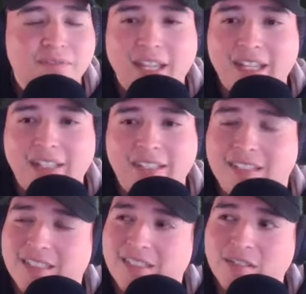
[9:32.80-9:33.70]
you would
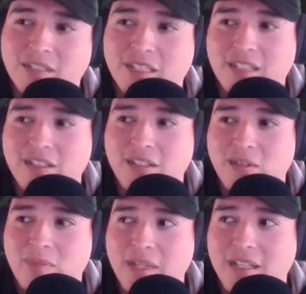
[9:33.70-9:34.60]
have like we used to have
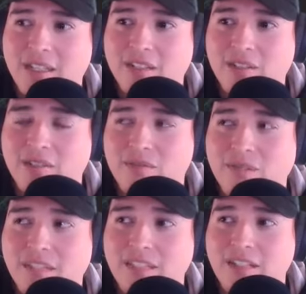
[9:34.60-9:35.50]
friends
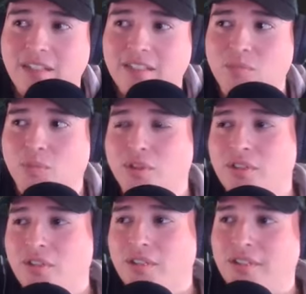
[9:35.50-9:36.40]
that would come to
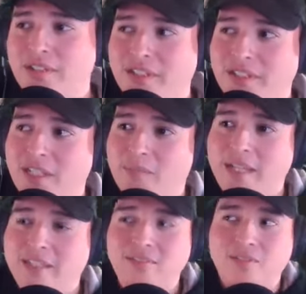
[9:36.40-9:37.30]
high school
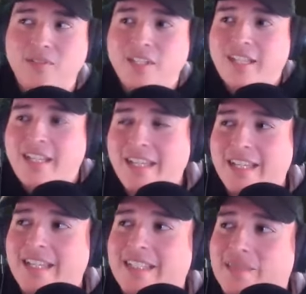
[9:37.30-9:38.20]
here in the
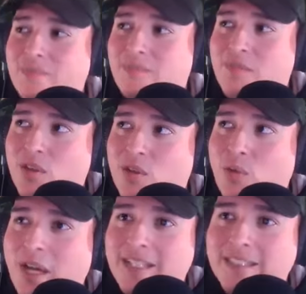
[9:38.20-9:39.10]
States, so they would cross
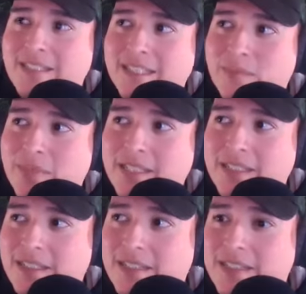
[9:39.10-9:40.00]
over in the morning and they go to
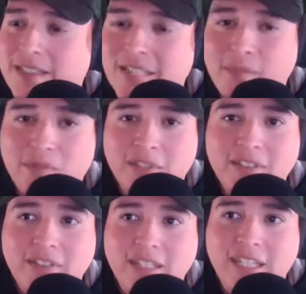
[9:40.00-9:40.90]
school, and then after school
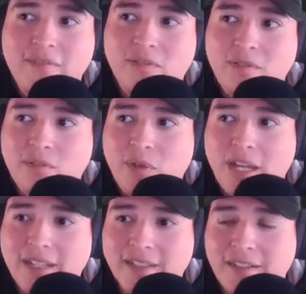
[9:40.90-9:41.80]
they go back home.
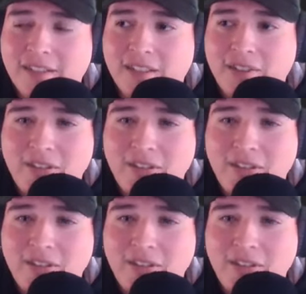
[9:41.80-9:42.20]
And